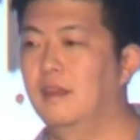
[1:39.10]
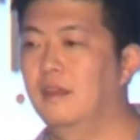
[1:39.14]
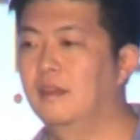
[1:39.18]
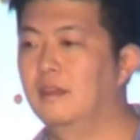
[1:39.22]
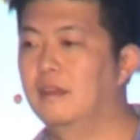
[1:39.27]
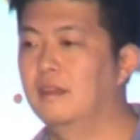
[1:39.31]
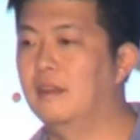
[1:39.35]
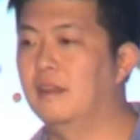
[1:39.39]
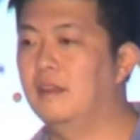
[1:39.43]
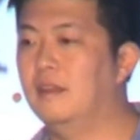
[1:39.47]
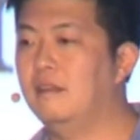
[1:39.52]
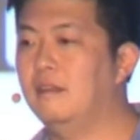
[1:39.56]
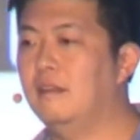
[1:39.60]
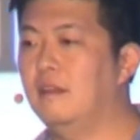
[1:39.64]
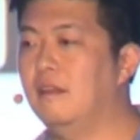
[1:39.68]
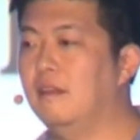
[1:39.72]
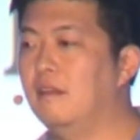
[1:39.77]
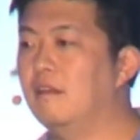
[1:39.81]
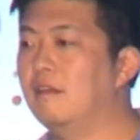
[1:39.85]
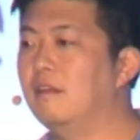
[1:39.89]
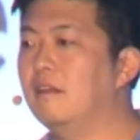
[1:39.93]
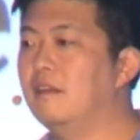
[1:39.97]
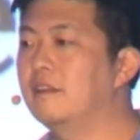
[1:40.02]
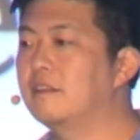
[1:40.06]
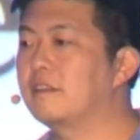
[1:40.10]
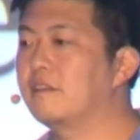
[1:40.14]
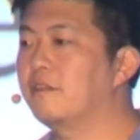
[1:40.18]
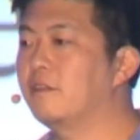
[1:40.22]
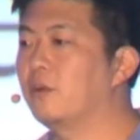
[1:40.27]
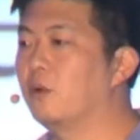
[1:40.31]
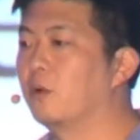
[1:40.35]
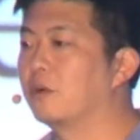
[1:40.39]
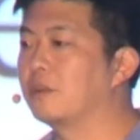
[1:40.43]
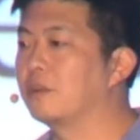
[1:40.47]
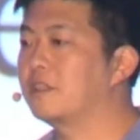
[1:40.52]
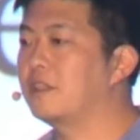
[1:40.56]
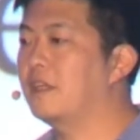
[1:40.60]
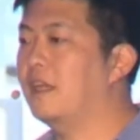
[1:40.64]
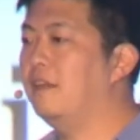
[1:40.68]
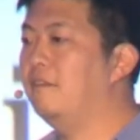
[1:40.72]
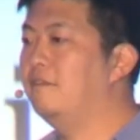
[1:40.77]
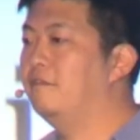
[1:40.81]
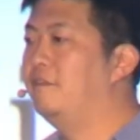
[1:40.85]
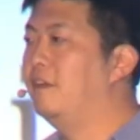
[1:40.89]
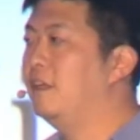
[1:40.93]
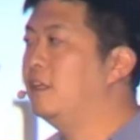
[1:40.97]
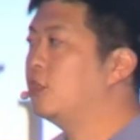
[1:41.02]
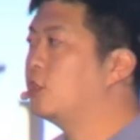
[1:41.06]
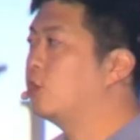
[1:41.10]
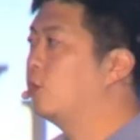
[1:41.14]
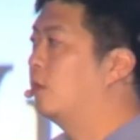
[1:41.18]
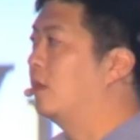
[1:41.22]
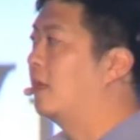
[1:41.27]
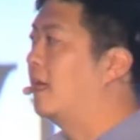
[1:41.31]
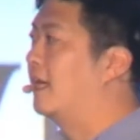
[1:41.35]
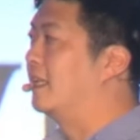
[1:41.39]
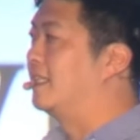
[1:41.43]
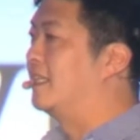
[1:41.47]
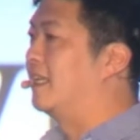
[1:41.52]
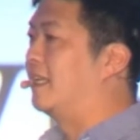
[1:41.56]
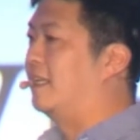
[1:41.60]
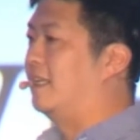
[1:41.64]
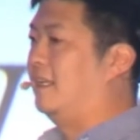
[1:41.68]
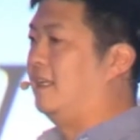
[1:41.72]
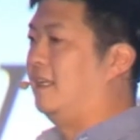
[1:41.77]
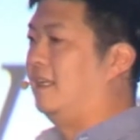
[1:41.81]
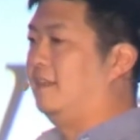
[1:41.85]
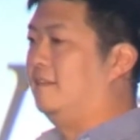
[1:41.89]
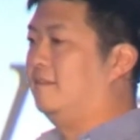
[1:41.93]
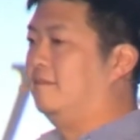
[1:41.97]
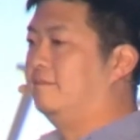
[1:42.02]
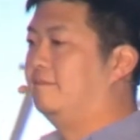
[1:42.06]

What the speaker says: Then there is, of course, a visual identity.